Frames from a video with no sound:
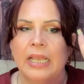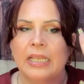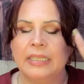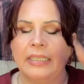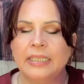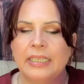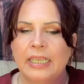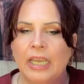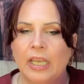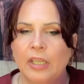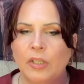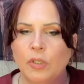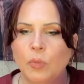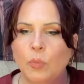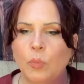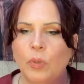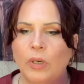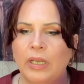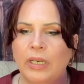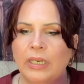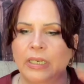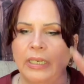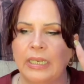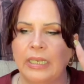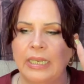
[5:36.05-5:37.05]
The other
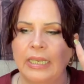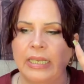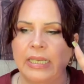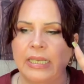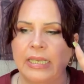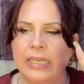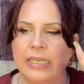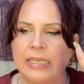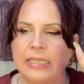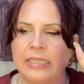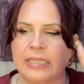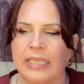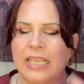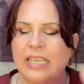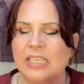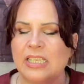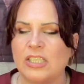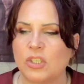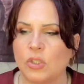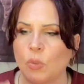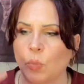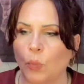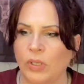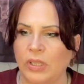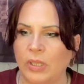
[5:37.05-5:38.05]
one is, it's
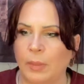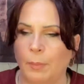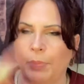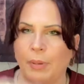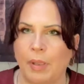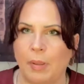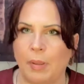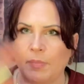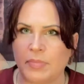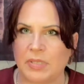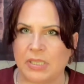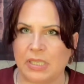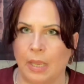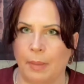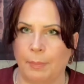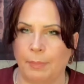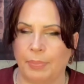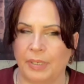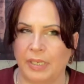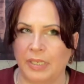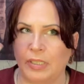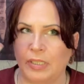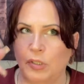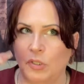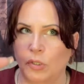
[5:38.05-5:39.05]
the one that pumps up.
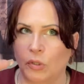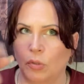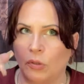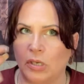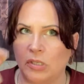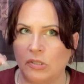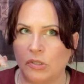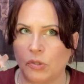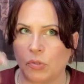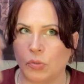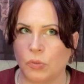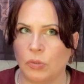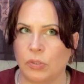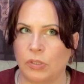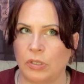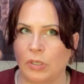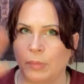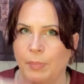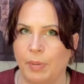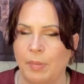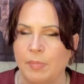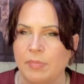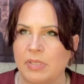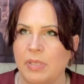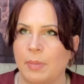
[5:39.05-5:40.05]
You don't unscrew it, it
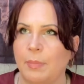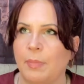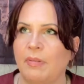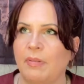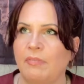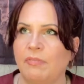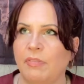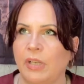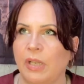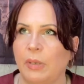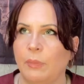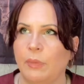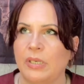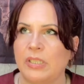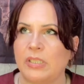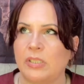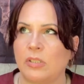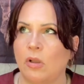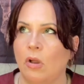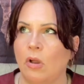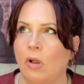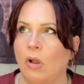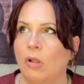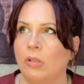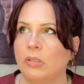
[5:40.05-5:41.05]
pumps up. I forget what it's
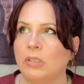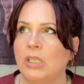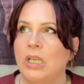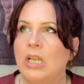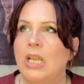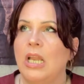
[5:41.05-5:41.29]
called.